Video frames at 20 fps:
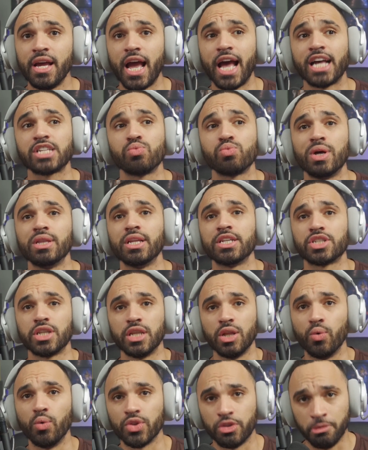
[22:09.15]
as well as
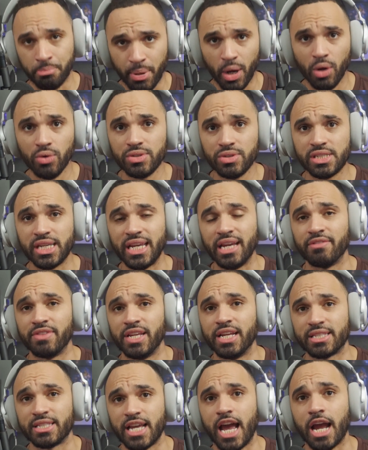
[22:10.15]
lowered the potency of
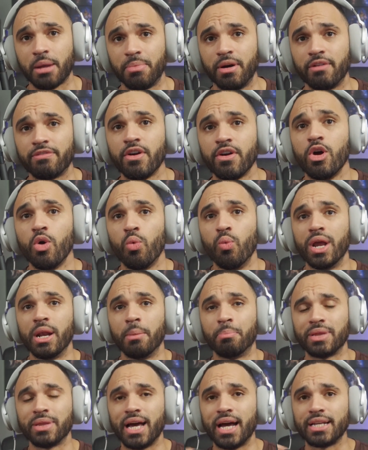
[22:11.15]
the attack buff when
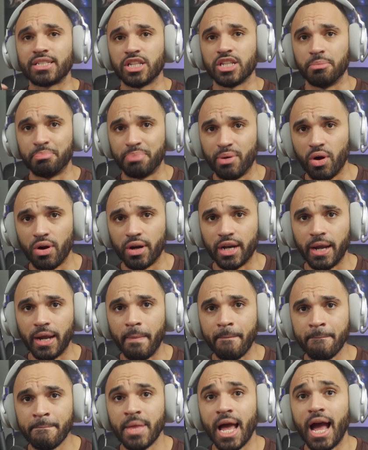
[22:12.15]
applied to the party.
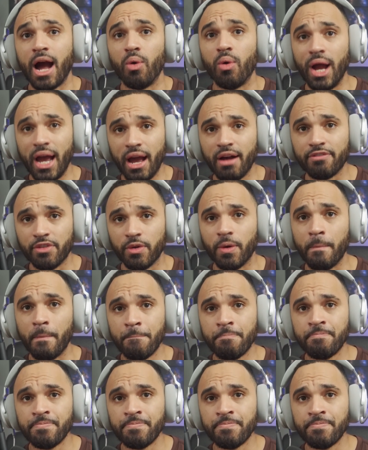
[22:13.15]
However,